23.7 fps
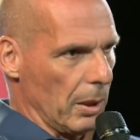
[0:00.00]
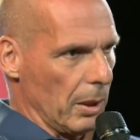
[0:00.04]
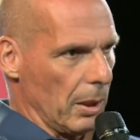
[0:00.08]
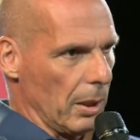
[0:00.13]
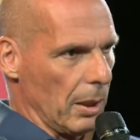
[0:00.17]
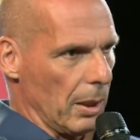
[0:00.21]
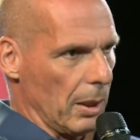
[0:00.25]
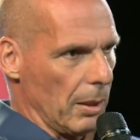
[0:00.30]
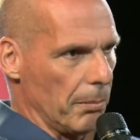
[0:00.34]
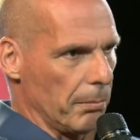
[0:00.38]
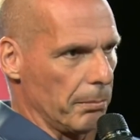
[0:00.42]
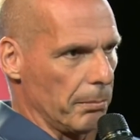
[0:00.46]

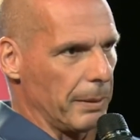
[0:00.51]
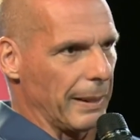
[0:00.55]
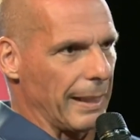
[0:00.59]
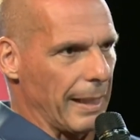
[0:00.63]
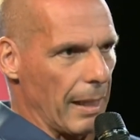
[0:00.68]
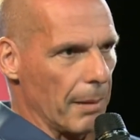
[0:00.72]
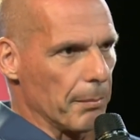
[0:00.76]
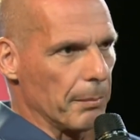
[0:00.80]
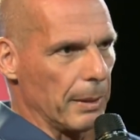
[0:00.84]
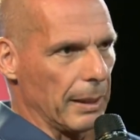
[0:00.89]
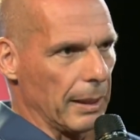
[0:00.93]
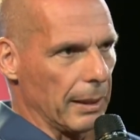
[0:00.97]
uh,
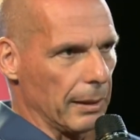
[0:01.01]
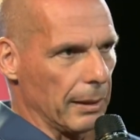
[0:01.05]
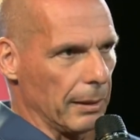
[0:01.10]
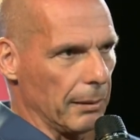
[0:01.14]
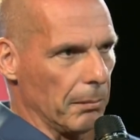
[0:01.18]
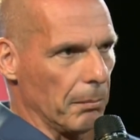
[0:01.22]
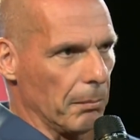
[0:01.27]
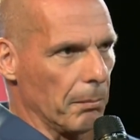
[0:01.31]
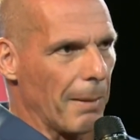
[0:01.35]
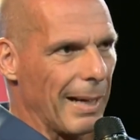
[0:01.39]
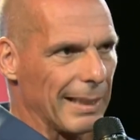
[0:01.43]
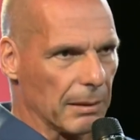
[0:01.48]
becoming
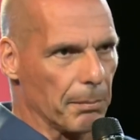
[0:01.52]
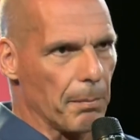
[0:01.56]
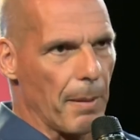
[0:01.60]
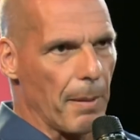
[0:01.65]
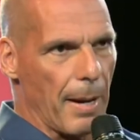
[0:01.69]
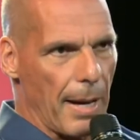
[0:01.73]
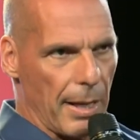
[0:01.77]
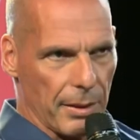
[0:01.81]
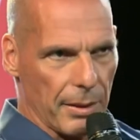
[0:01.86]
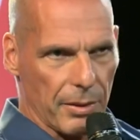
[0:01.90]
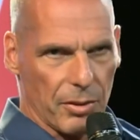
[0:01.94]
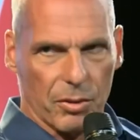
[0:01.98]
mud
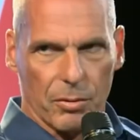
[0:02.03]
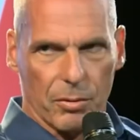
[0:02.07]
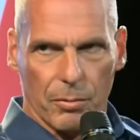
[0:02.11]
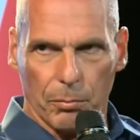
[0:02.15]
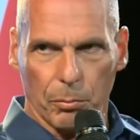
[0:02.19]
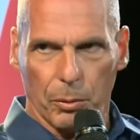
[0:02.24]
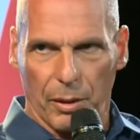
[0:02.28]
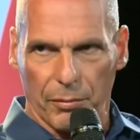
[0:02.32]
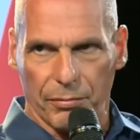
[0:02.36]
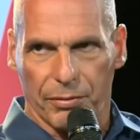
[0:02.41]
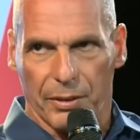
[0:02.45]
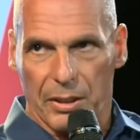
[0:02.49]
baths
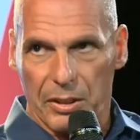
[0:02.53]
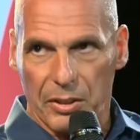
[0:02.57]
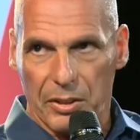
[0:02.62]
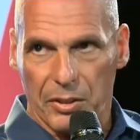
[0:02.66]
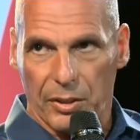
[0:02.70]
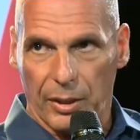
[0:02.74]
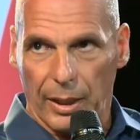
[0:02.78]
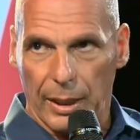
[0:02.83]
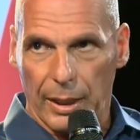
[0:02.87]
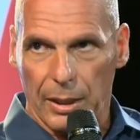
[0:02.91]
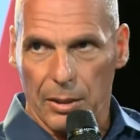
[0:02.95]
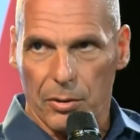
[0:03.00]
with the first
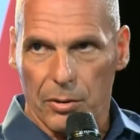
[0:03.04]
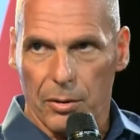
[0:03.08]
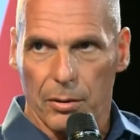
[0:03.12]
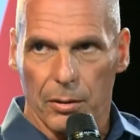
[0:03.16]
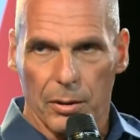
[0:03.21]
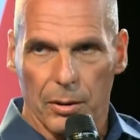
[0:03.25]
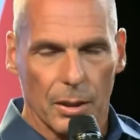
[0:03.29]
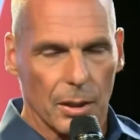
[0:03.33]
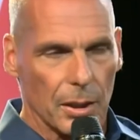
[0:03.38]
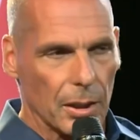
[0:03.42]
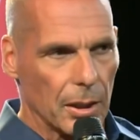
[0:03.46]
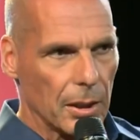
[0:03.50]
rains.
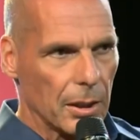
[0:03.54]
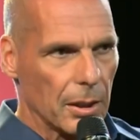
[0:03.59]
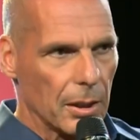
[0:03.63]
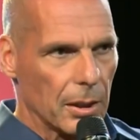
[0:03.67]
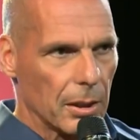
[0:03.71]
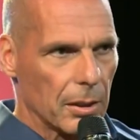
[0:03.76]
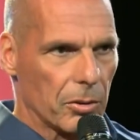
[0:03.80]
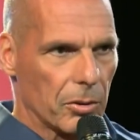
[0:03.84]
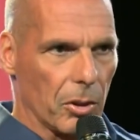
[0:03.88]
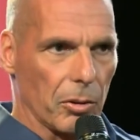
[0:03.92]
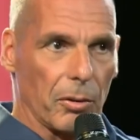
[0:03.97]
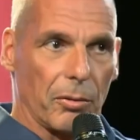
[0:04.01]

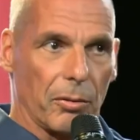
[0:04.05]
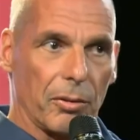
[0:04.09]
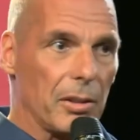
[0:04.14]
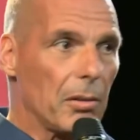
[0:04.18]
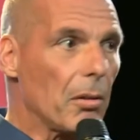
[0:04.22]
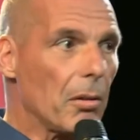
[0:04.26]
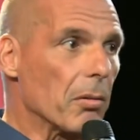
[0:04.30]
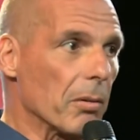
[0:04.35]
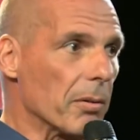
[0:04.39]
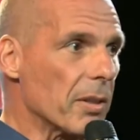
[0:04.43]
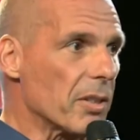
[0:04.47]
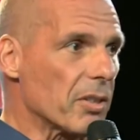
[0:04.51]
So you think,
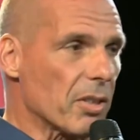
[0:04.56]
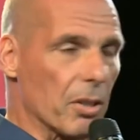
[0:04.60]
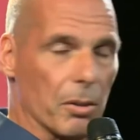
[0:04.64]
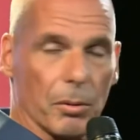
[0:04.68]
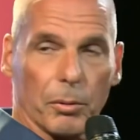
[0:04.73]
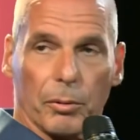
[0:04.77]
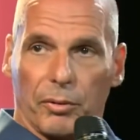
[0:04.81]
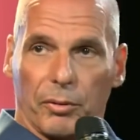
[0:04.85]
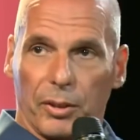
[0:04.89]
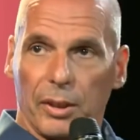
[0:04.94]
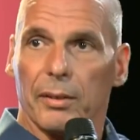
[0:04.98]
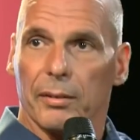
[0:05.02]
oh, that's a
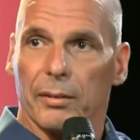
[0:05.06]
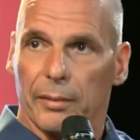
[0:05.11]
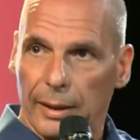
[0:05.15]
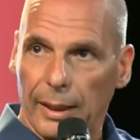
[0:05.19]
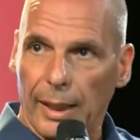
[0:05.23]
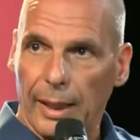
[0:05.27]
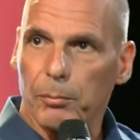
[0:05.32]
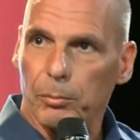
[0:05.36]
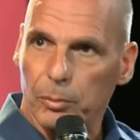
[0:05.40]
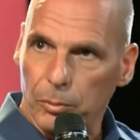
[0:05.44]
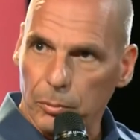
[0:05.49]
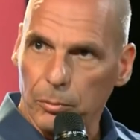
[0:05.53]
good thing. They
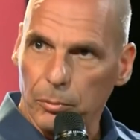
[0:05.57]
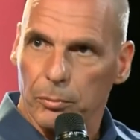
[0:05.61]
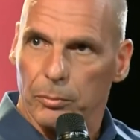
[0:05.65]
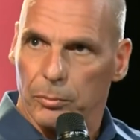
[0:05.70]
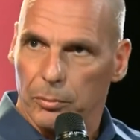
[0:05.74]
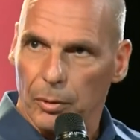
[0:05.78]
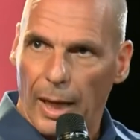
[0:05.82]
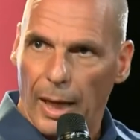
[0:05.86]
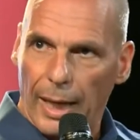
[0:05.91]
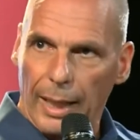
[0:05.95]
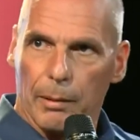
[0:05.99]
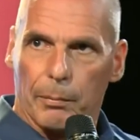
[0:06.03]
came to,
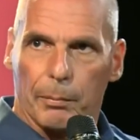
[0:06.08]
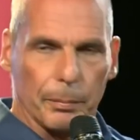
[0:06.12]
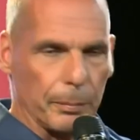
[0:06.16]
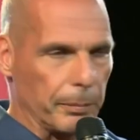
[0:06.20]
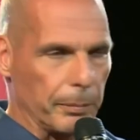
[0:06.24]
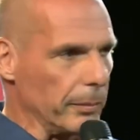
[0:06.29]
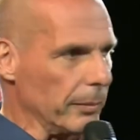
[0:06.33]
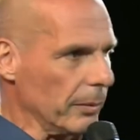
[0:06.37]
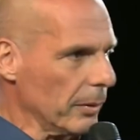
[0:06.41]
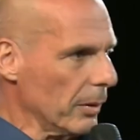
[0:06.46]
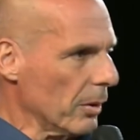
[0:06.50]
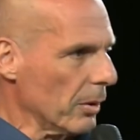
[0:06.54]
to help
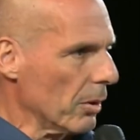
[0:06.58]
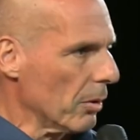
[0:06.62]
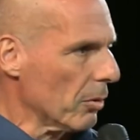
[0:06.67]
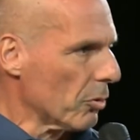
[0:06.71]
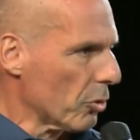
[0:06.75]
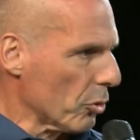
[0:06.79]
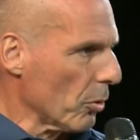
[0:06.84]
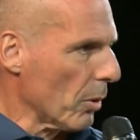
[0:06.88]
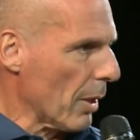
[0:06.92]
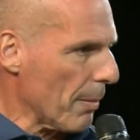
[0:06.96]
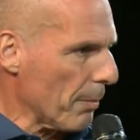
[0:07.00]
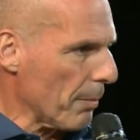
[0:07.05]
uh,
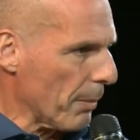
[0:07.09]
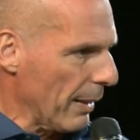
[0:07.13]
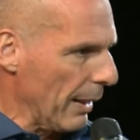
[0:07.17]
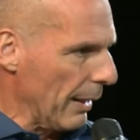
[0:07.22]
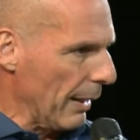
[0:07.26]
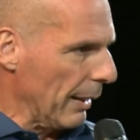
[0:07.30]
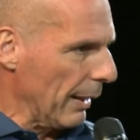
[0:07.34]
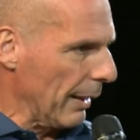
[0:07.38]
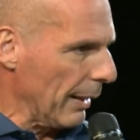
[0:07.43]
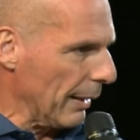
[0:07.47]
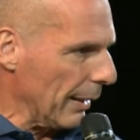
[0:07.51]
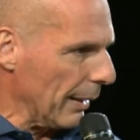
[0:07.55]
shore up the,
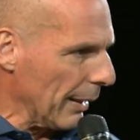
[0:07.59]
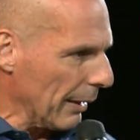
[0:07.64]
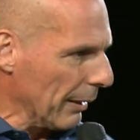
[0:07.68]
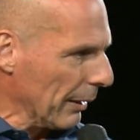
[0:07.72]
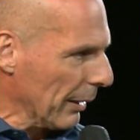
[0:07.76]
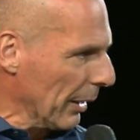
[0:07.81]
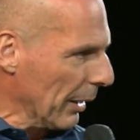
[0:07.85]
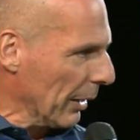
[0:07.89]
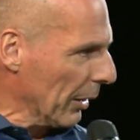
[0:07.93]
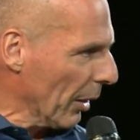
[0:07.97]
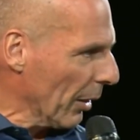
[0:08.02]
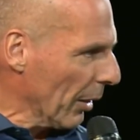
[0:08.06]

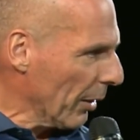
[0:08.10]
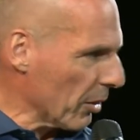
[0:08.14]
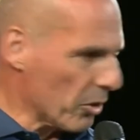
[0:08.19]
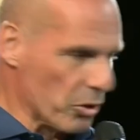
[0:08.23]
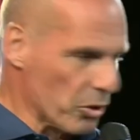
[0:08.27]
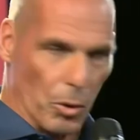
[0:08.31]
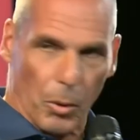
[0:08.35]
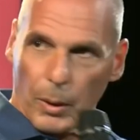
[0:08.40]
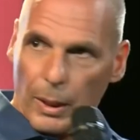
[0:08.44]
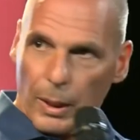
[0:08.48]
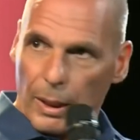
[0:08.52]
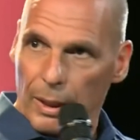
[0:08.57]
you know, the
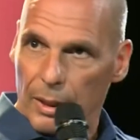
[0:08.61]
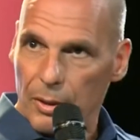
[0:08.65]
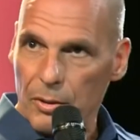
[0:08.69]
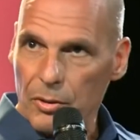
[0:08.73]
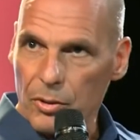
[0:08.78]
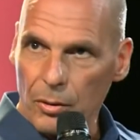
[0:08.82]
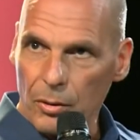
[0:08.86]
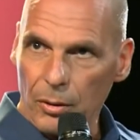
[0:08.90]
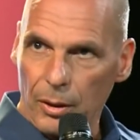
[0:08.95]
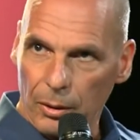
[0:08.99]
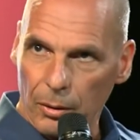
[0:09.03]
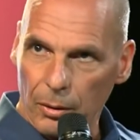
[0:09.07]
soil
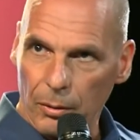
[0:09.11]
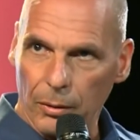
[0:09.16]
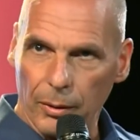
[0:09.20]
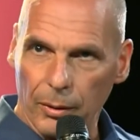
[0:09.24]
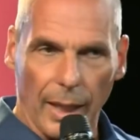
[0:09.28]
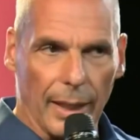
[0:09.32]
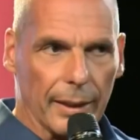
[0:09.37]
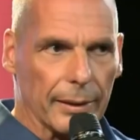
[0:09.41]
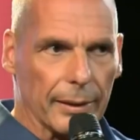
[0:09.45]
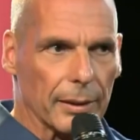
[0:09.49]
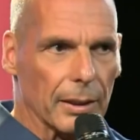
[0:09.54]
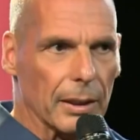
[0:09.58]
and, and all
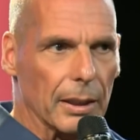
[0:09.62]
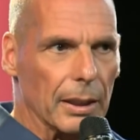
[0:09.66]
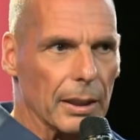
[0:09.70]
that.